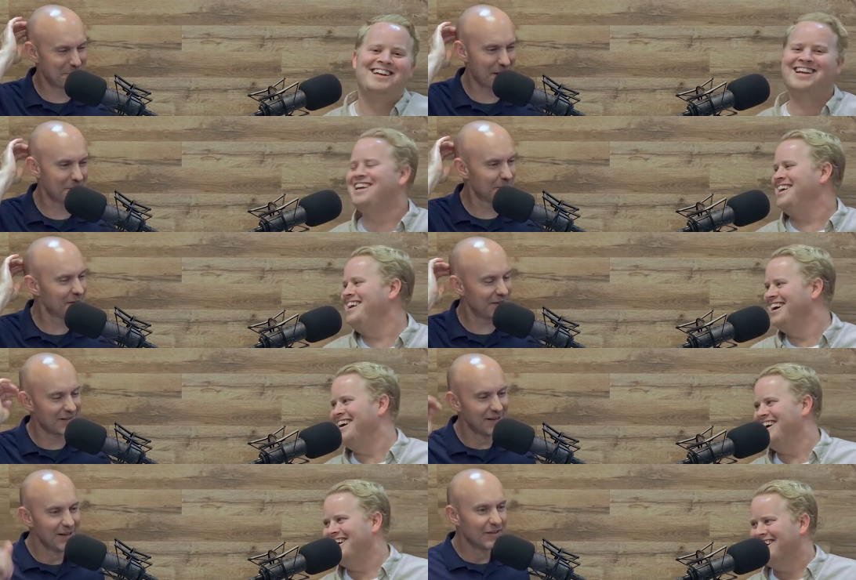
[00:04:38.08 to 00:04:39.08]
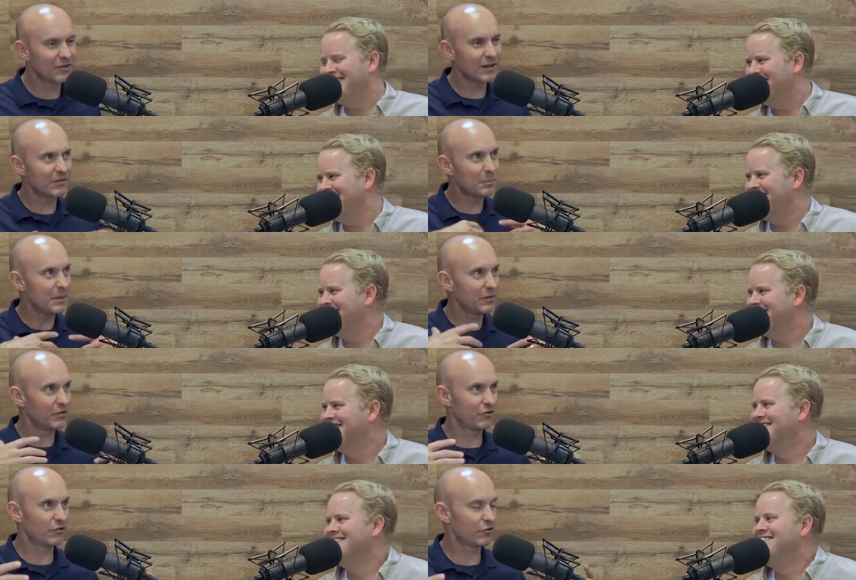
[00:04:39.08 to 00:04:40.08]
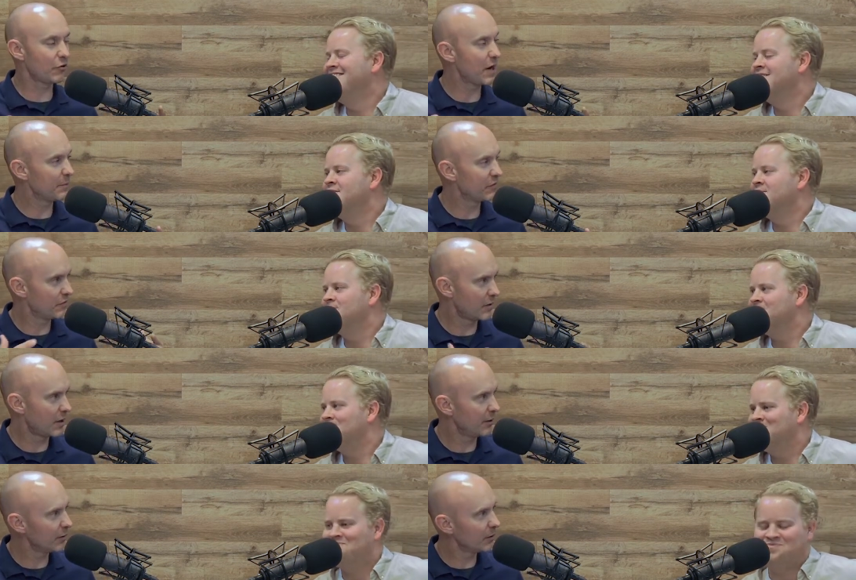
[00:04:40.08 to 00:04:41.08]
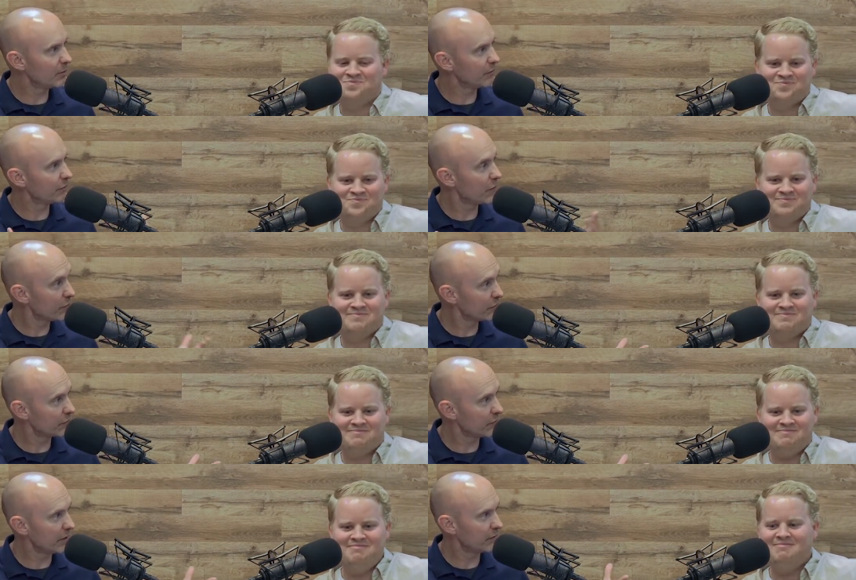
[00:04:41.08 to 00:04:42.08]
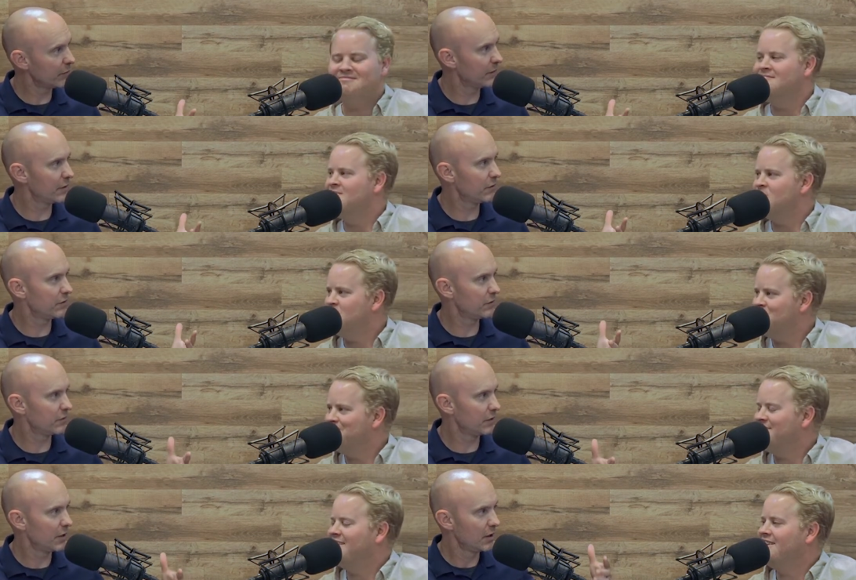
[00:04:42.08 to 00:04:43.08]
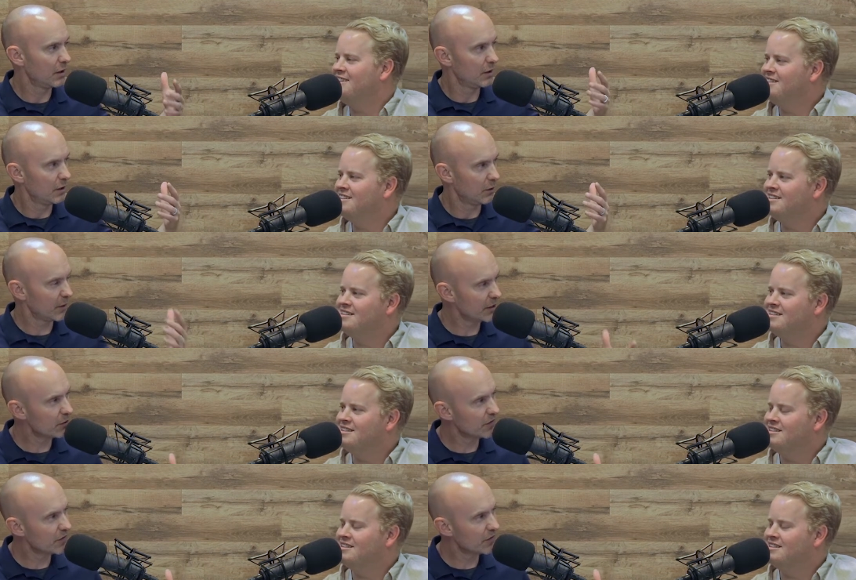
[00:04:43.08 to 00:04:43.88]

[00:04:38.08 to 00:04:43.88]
Speaker 1: probably is. So let's maybe just describe the scenario a little bit first, right? So there's a radio